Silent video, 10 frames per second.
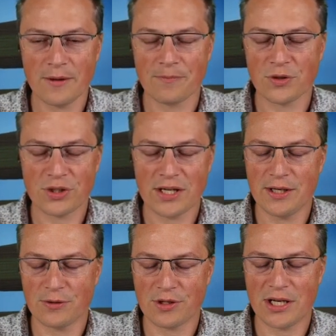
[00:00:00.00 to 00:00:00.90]
Yeah,
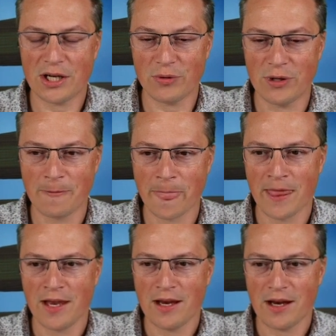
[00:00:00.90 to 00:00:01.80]
totally agree.
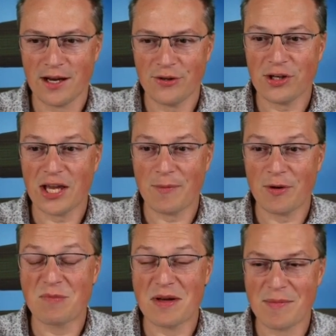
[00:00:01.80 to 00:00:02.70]
And talking
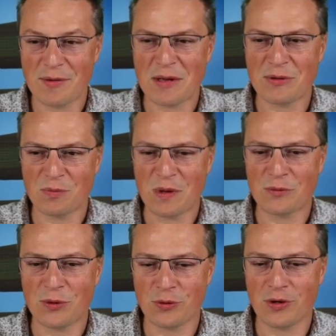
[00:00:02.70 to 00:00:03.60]

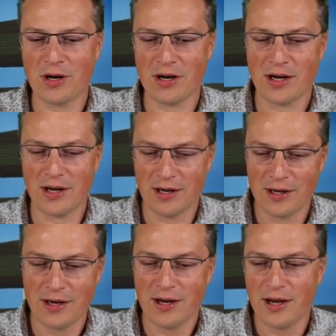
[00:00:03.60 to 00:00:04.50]
about your
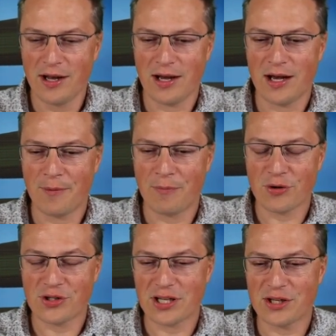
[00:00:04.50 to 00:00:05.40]

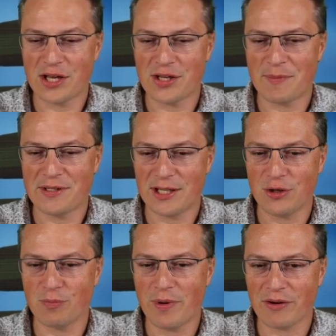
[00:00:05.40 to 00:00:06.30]
project and
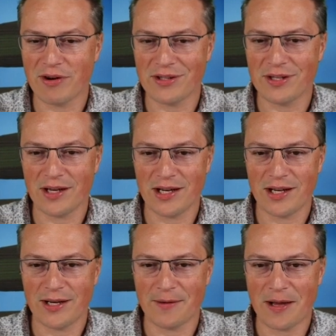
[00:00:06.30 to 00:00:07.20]
basically your background,
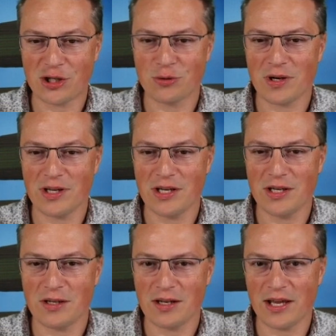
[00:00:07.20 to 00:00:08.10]

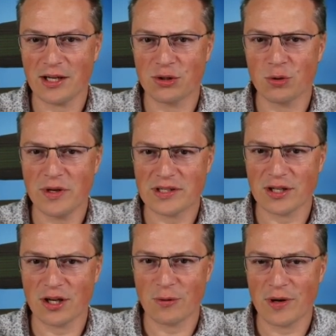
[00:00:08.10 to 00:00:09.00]
actually, like 2
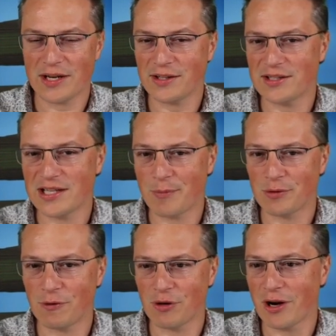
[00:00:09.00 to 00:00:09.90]
weeks ago, I added
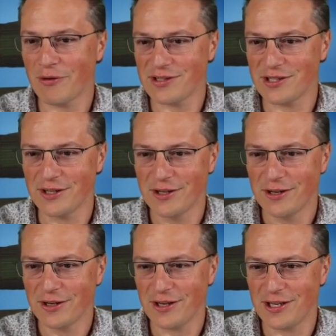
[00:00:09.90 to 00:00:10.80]
support for currency
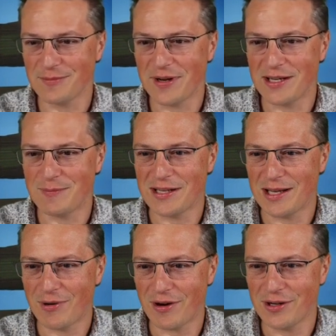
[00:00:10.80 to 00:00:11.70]
in my
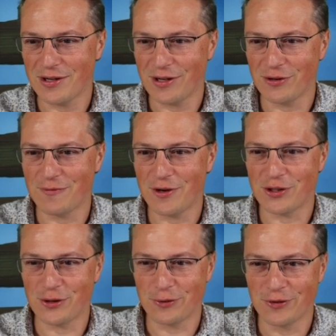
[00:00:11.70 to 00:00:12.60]
library on the
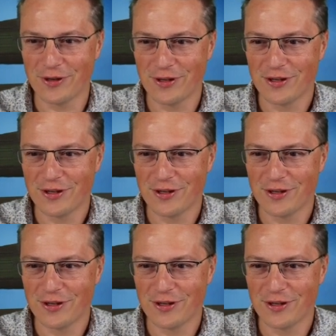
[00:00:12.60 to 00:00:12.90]
version 2.